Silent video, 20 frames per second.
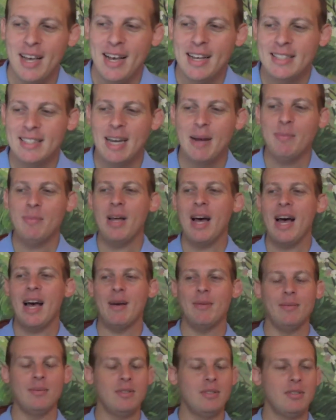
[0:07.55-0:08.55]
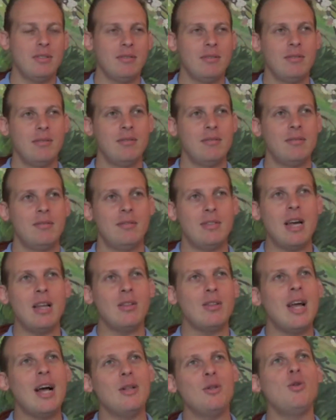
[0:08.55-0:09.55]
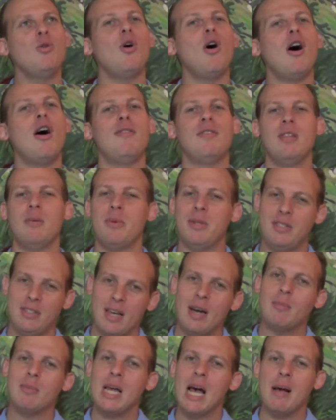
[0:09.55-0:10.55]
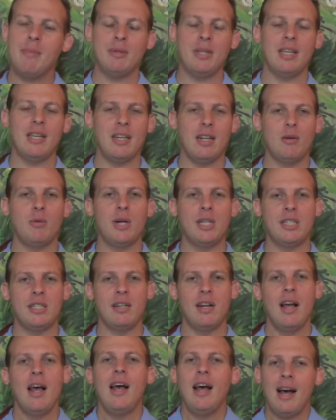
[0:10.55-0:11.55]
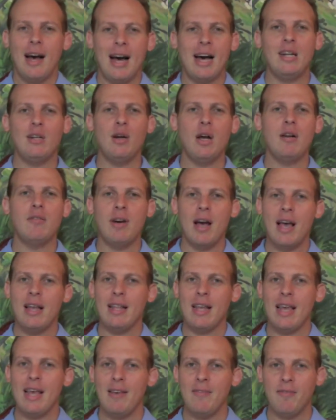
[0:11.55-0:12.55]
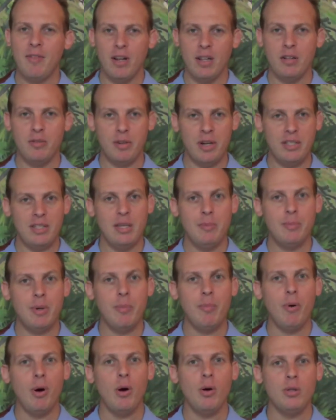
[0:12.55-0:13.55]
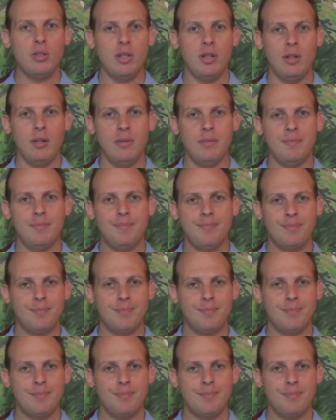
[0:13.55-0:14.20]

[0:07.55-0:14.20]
Sometimes, not too often, but sometimes I get a question, how do I write a fundraising proposal?